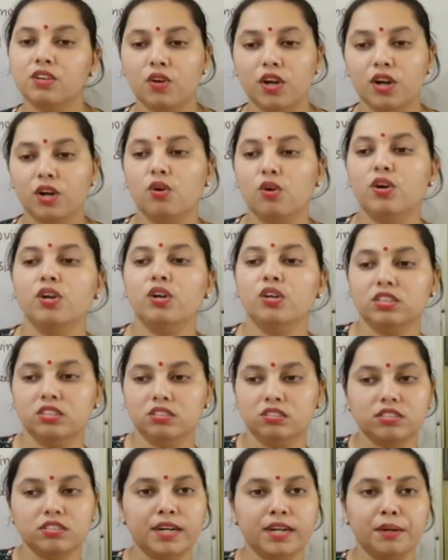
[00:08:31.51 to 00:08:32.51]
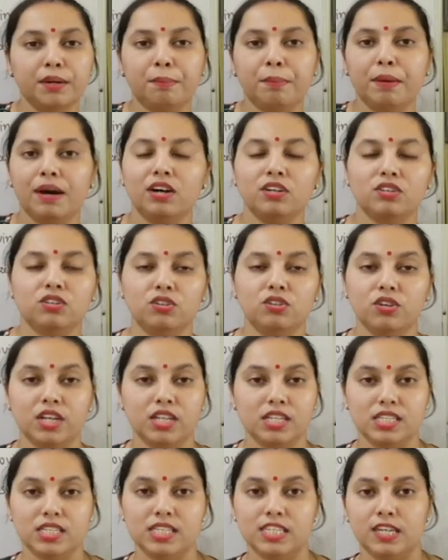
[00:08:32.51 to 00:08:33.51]
You are going on a straight path, you
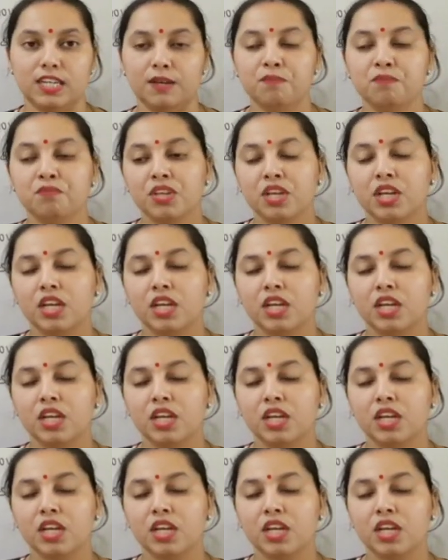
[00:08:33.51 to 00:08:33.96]
can say.